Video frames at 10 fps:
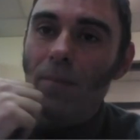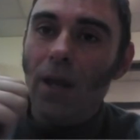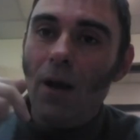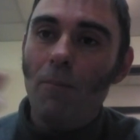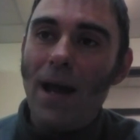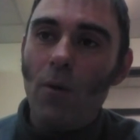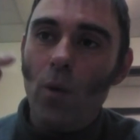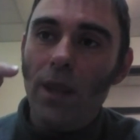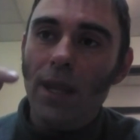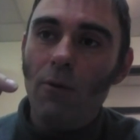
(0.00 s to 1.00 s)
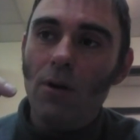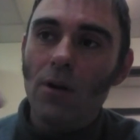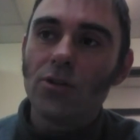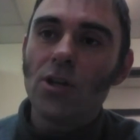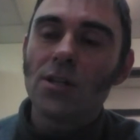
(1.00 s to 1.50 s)
you know, back when they
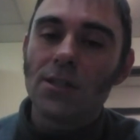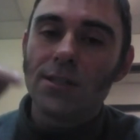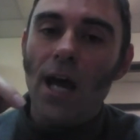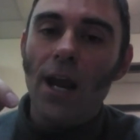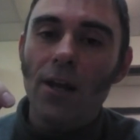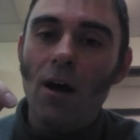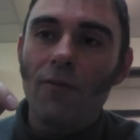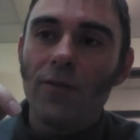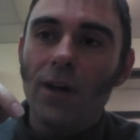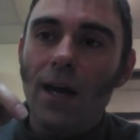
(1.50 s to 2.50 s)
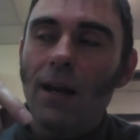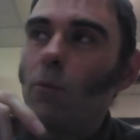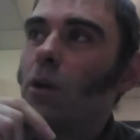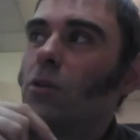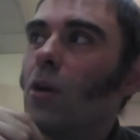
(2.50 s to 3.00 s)
were just starting off,
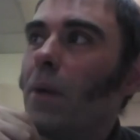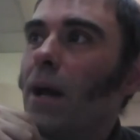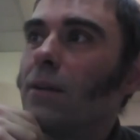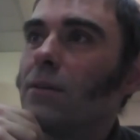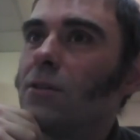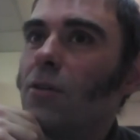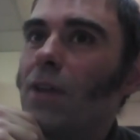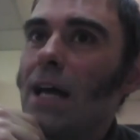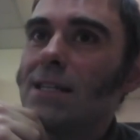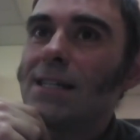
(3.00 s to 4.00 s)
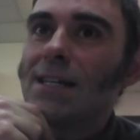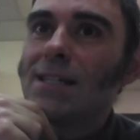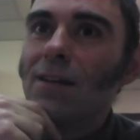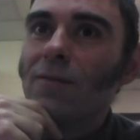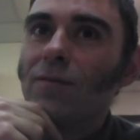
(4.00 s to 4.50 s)
and we were talking about
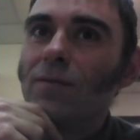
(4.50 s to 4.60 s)
2016,